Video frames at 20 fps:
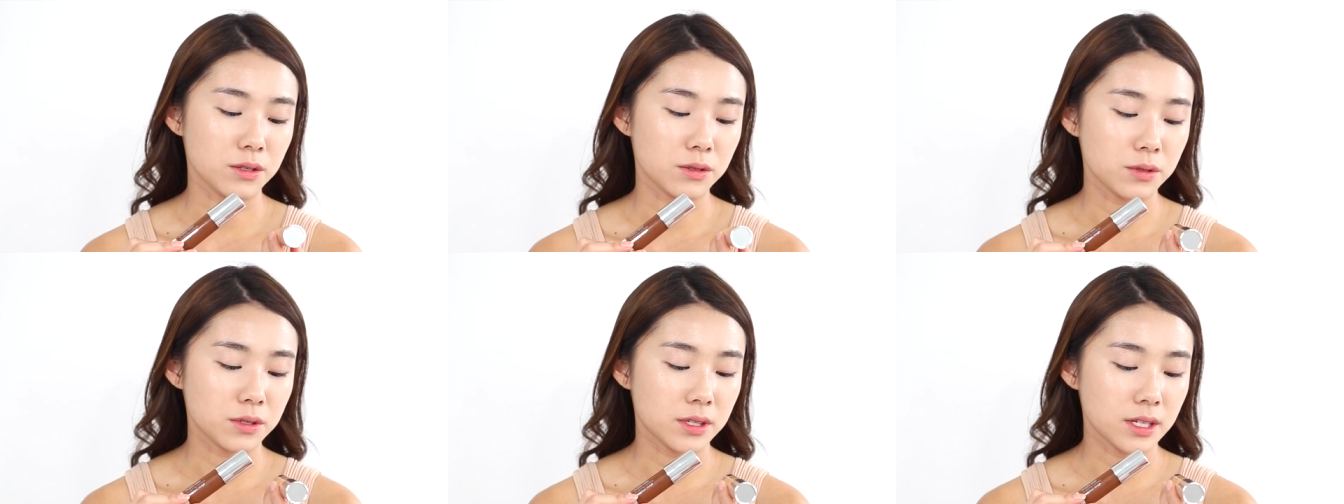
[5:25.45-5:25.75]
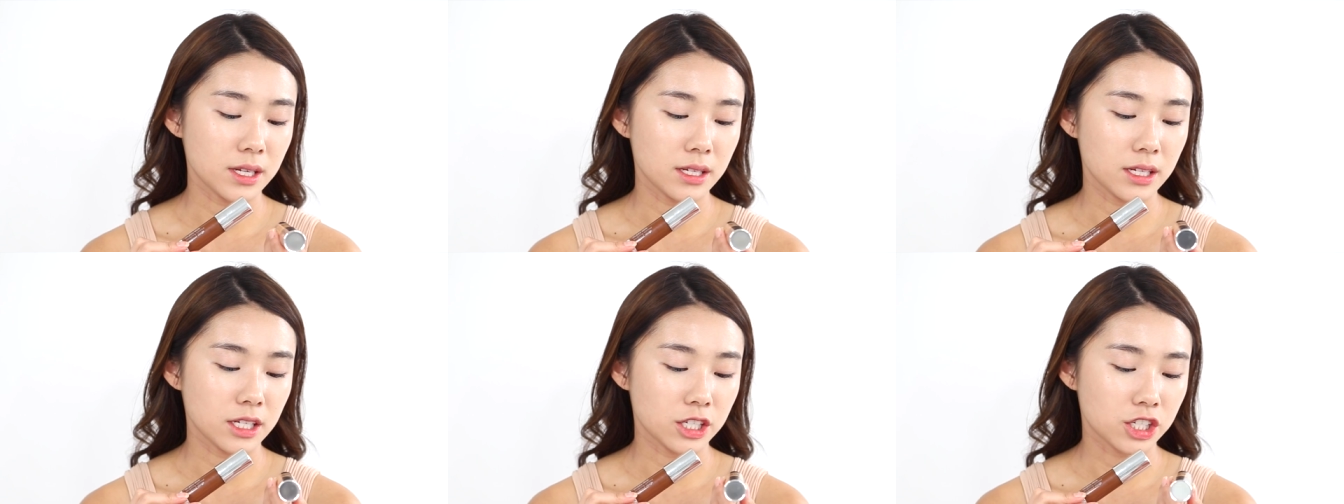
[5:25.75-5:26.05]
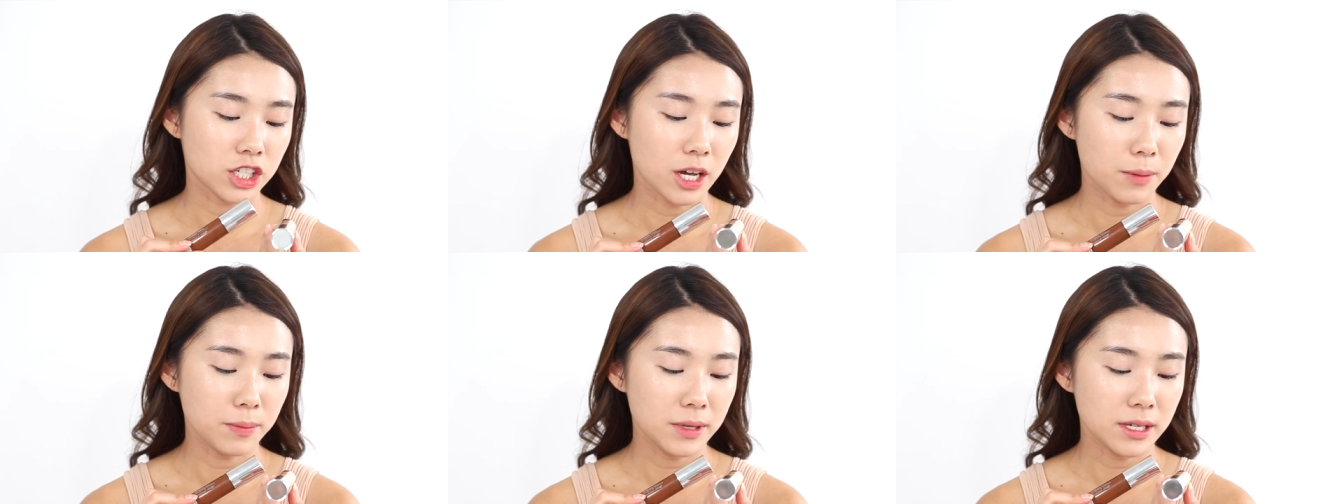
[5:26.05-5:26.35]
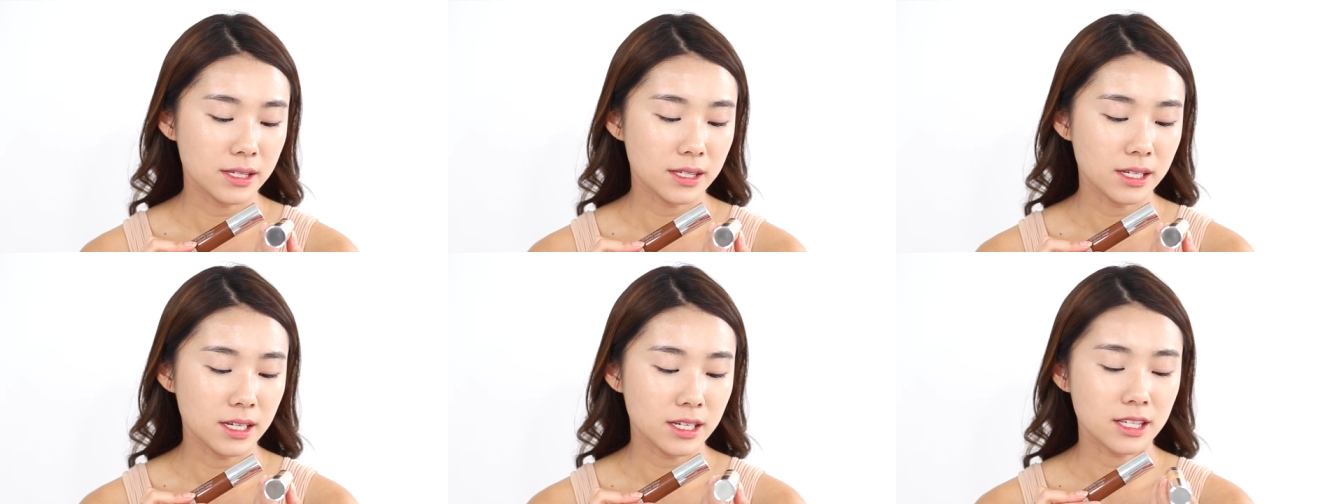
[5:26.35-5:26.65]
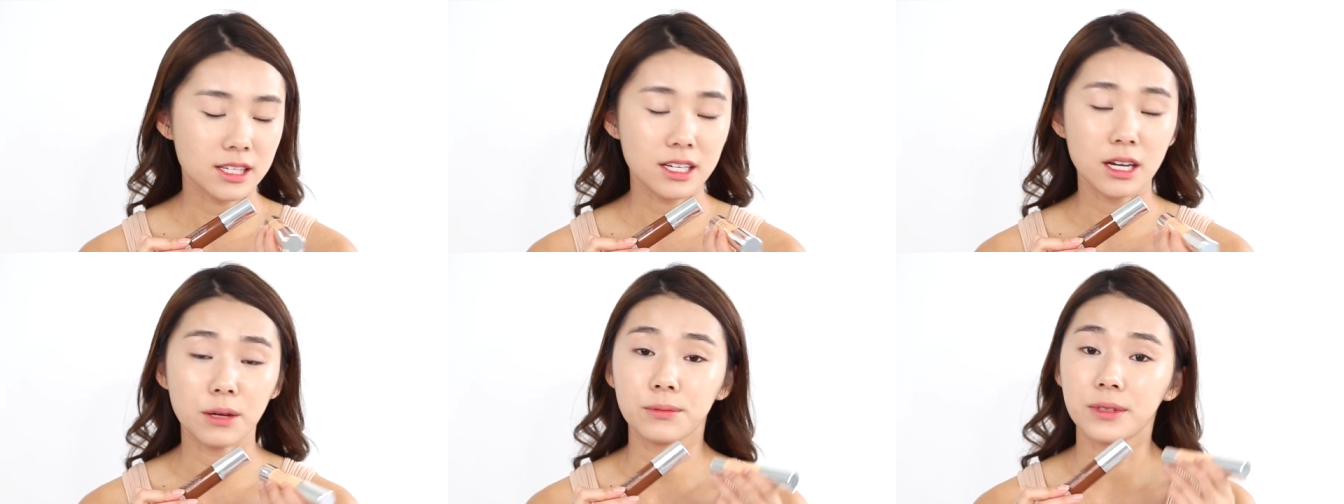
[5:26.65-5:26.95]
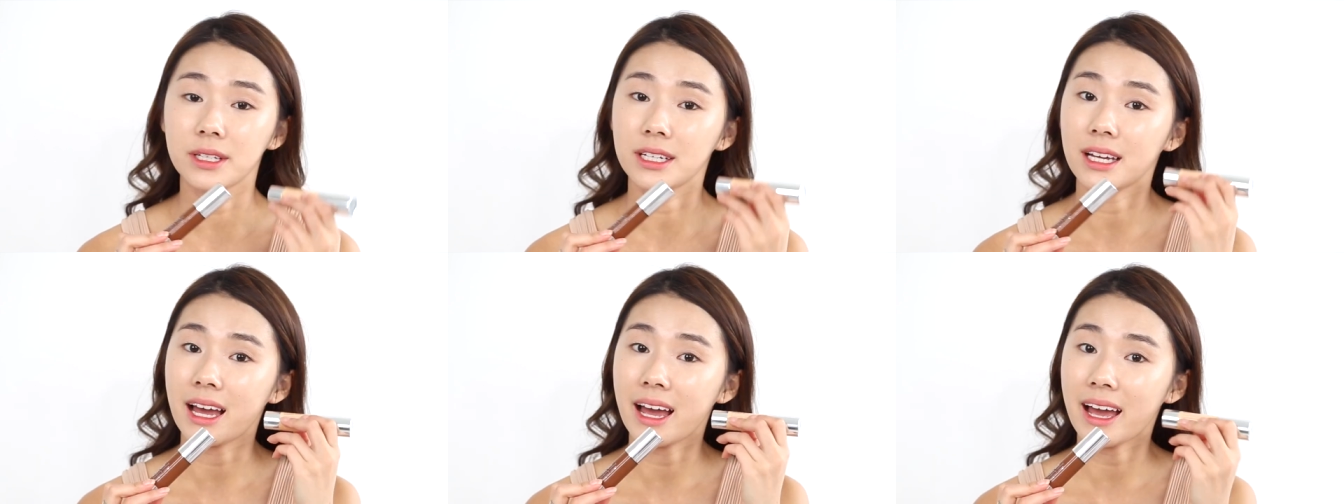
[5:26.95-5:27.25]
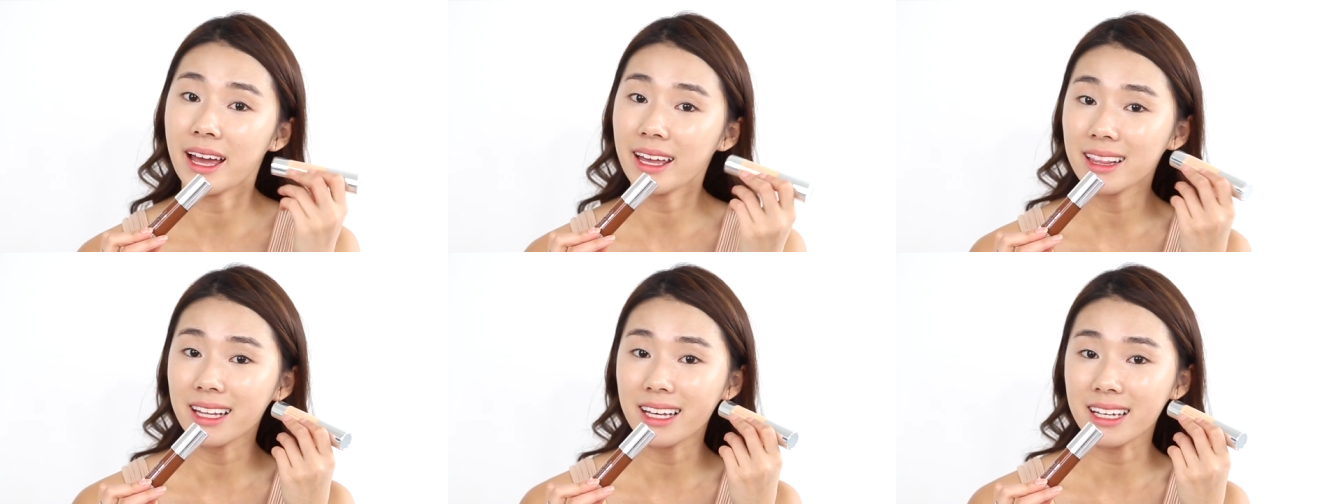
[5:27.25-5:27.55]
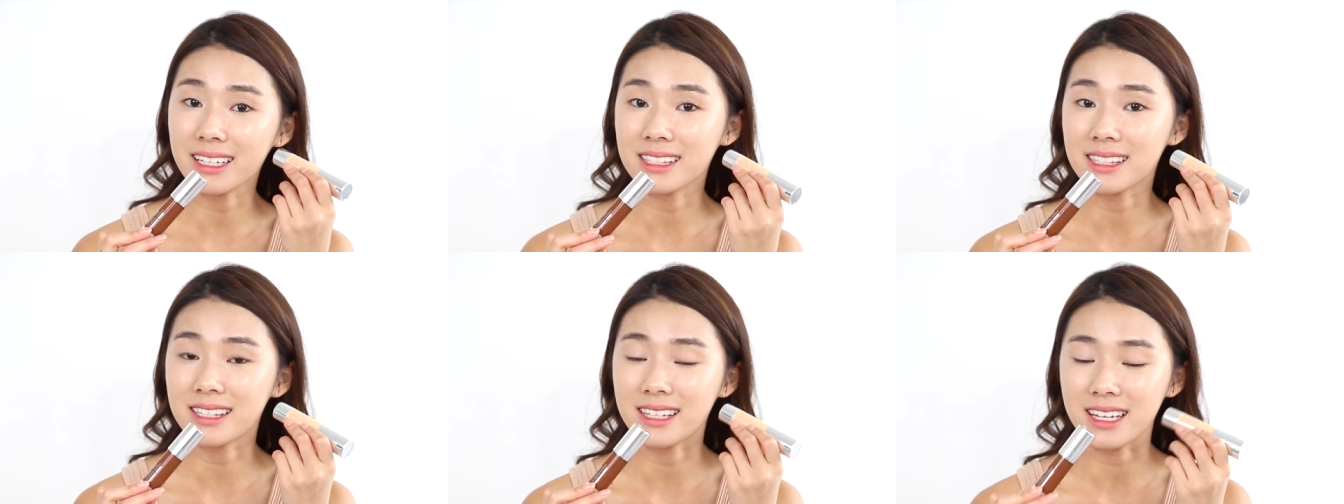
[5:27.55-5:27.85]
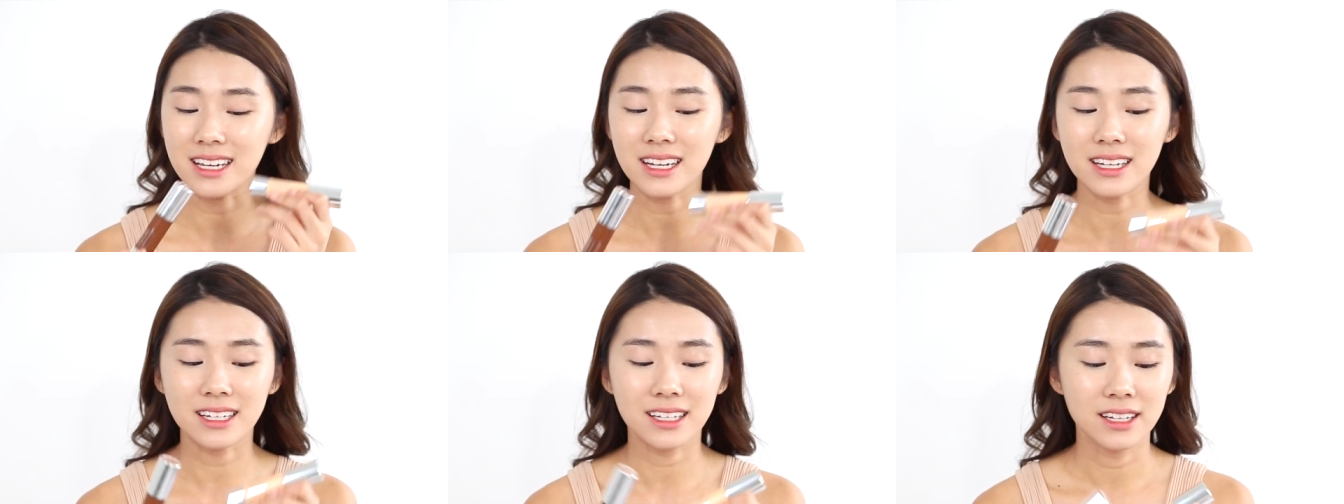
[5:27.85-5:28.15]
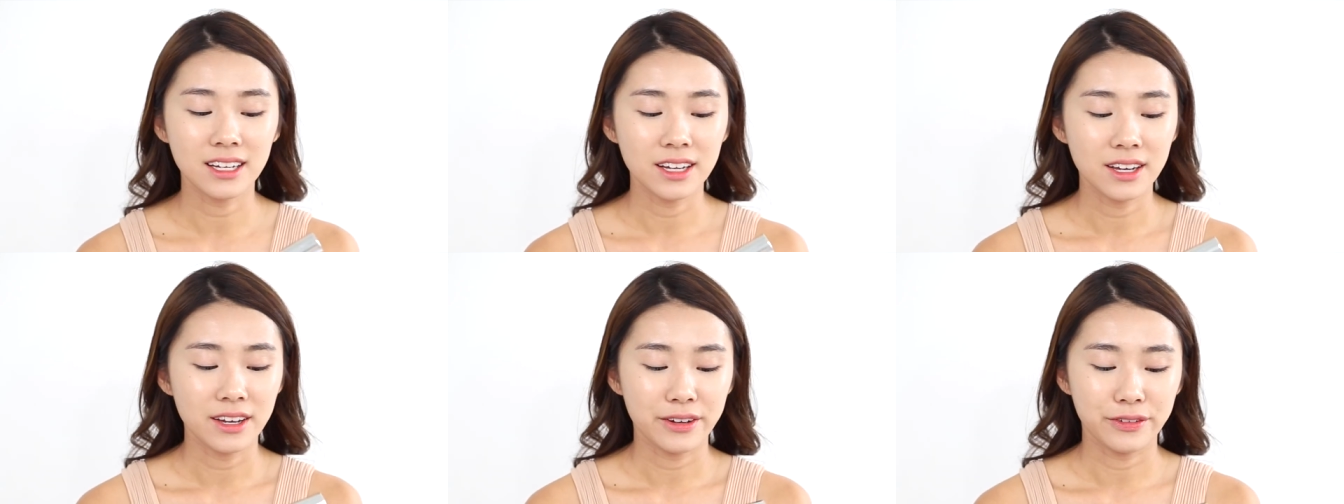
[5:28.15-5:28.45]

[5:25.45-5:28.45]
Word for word: using the Chubby Stick Sculpting Highlight Stick